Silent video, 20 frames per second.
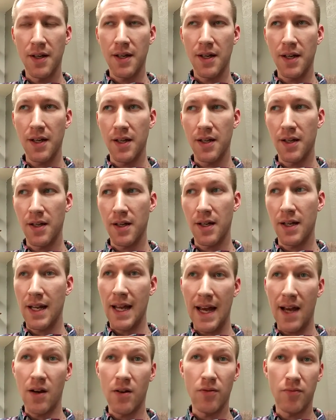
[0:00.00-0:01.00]
and
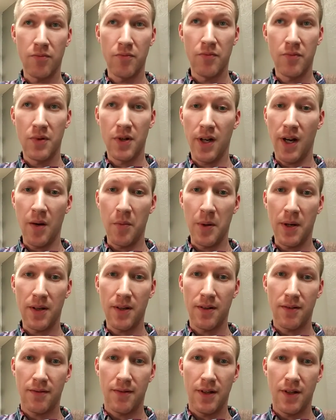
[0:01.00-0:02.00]
how
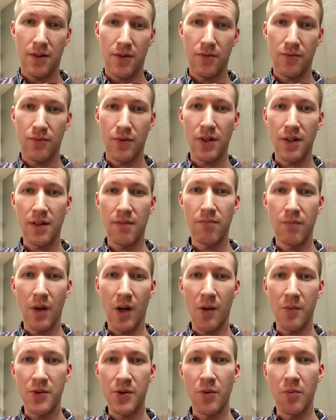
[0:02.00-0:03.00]
chiropractic really
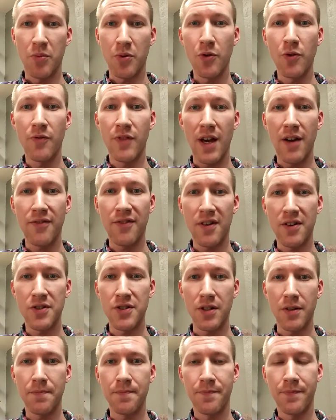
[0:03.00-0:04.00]
helps to improve that
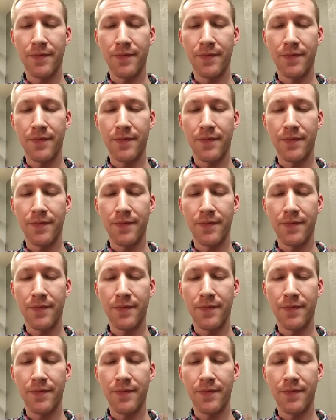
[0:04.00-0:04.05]
function.